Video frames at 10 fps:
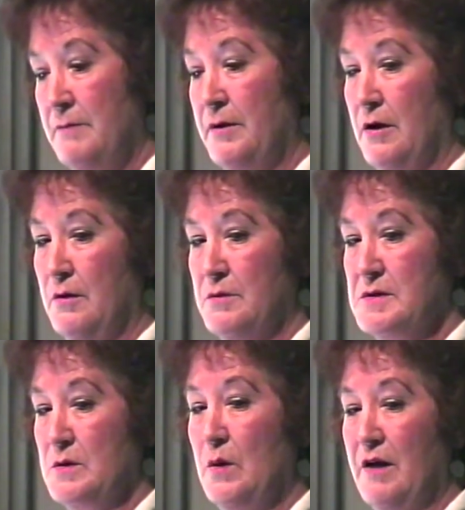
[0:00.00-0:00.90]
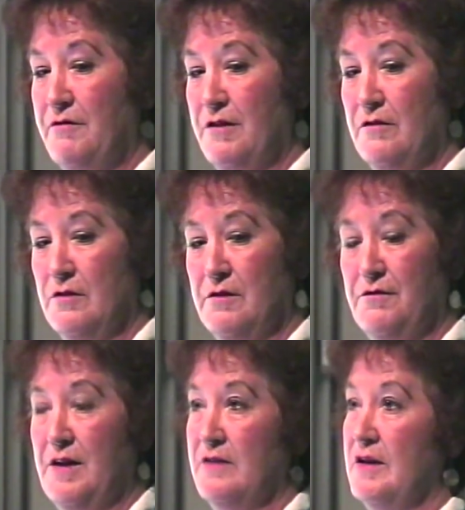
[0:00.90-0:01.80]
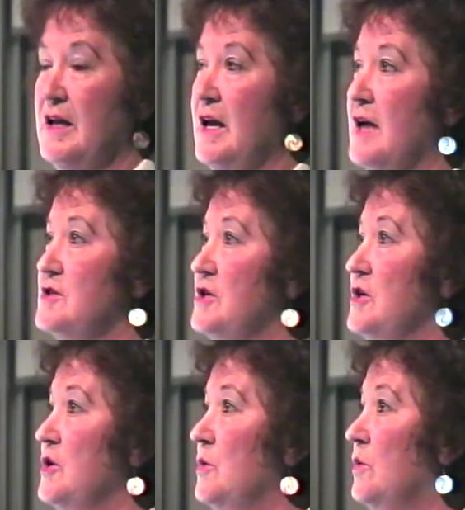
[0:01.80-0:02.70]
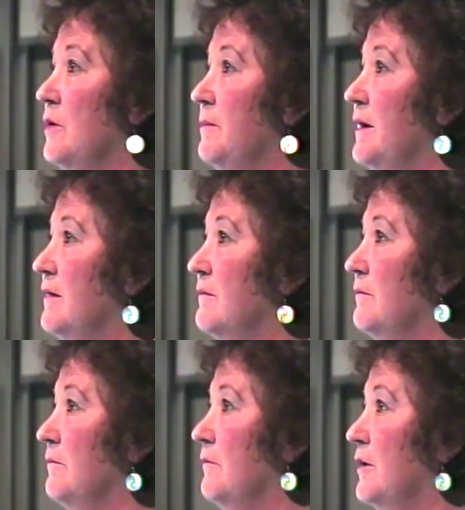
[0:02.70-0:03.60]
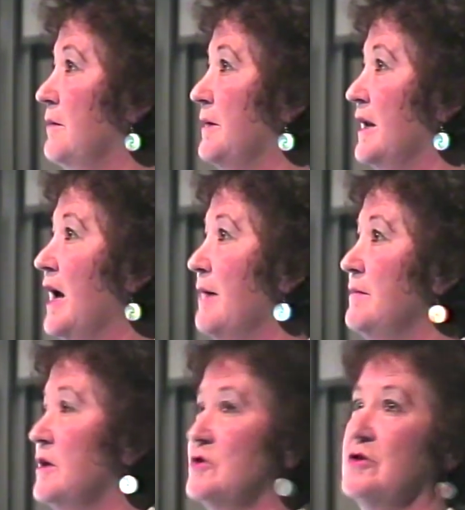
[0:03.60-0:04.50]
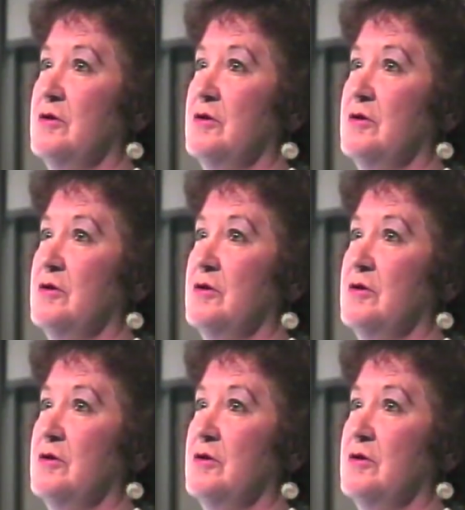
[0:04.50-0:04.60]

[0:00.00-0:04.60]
But I was quite fearful of the fact that he actually knew all about what had been happening